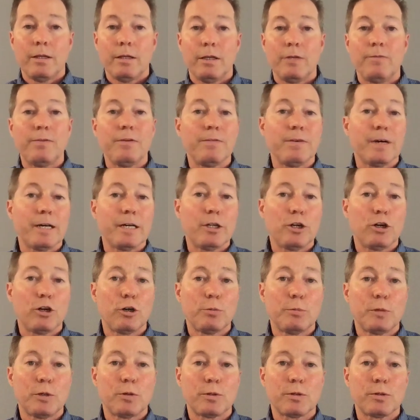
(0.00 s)
If you find
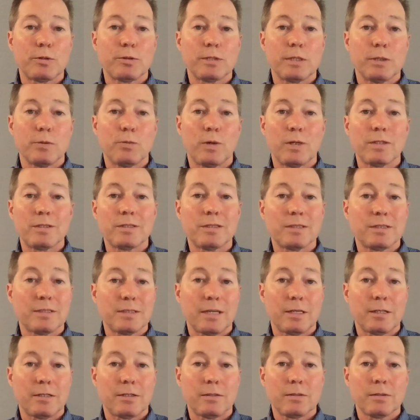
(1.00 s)
homeowners that want to
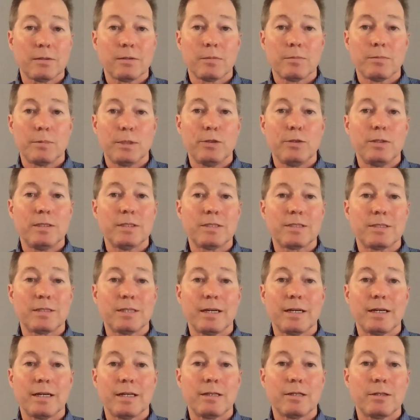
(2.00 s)
sell, but you
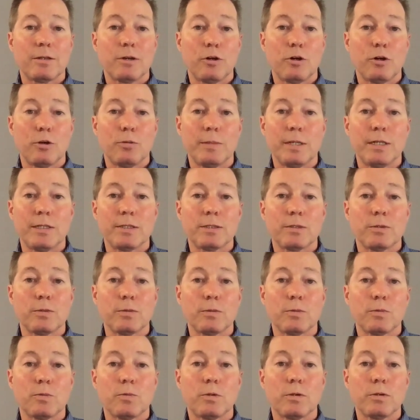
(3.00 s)
decide their home isn't
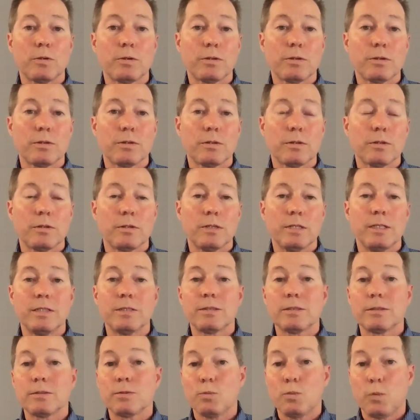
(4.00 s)

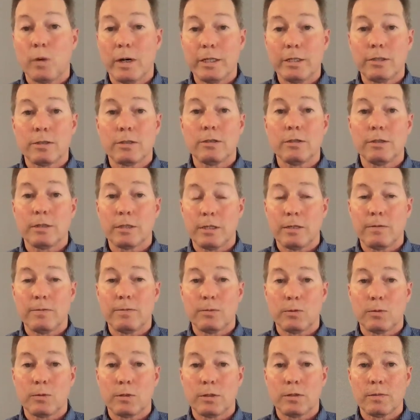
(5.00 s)
what you're looking
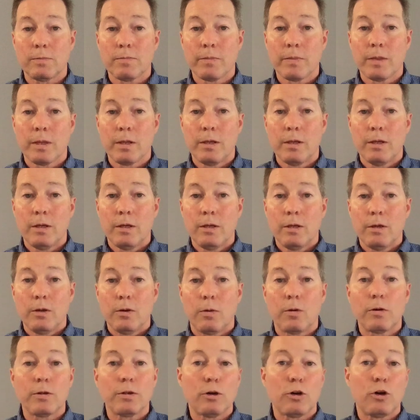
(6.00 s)
for,
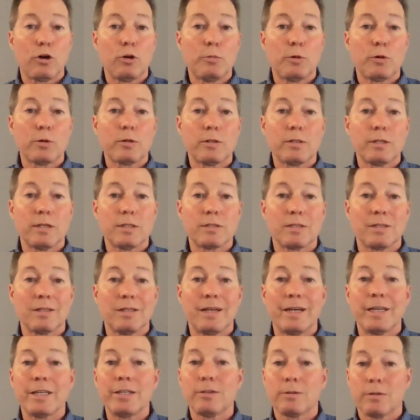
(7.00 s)
or the homeowner doesn't
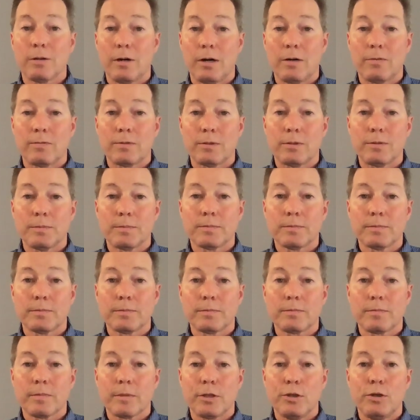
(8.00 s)
like your offer,
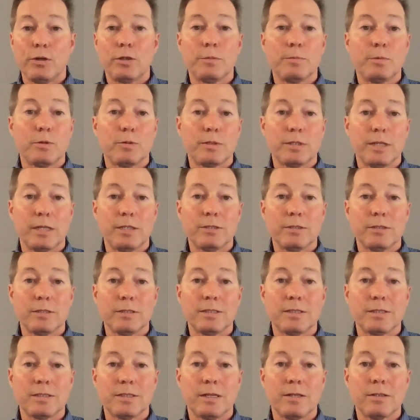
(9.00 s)
you can potentially
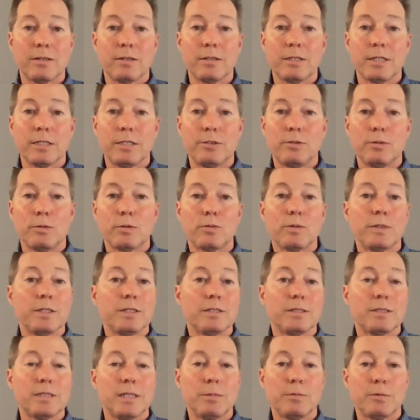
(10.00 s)
sell the lead to a real
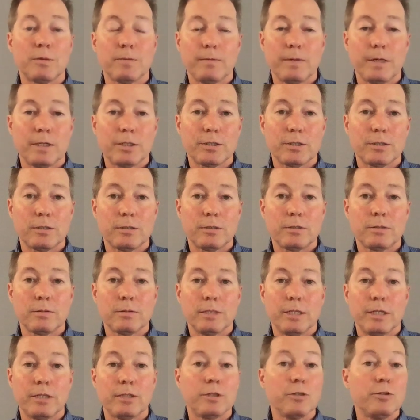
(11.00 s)
estate professional,
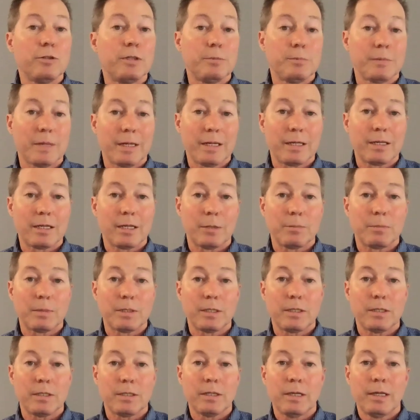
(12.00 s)
including my
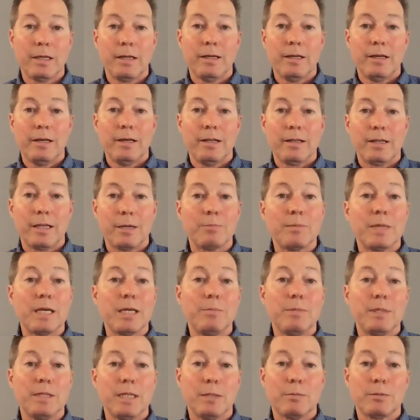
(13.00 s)
company, that may
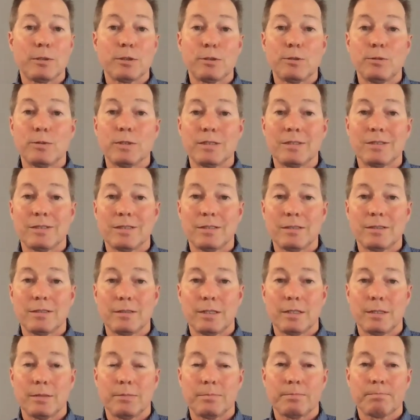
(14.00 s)
be able to assist
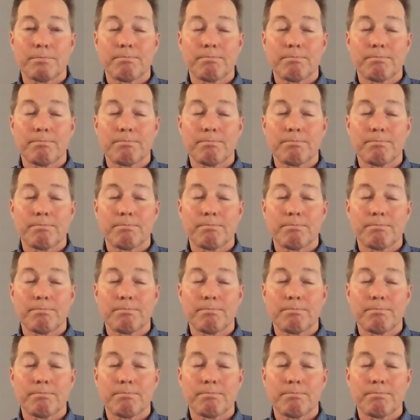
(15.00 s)
them.